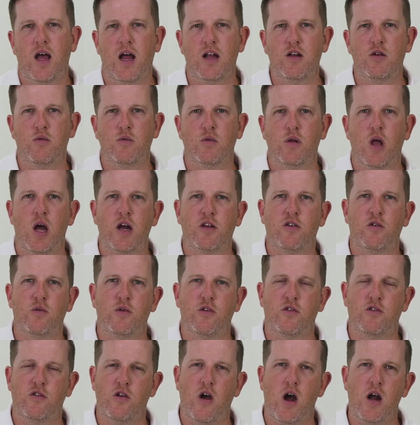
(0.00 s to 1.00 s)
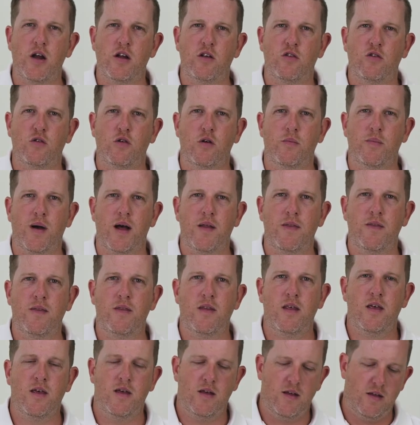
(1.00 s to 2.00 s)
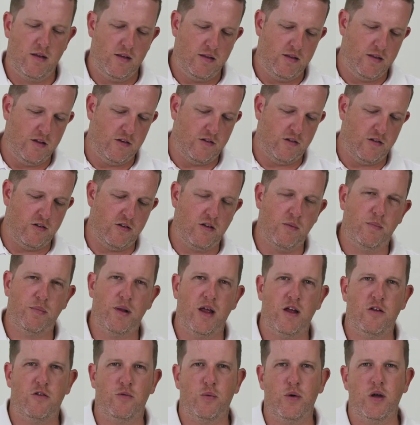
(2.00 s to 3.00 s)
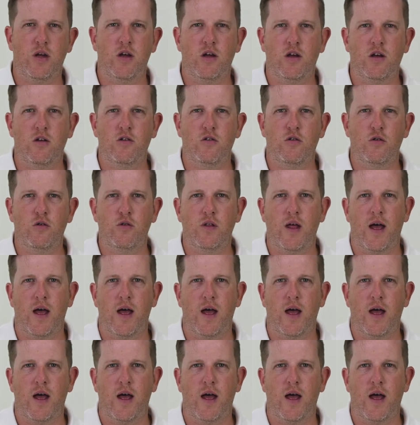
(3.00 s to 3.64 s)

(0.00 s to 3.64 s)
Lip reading: and you'd like to assign it to a button, this is the place where you can do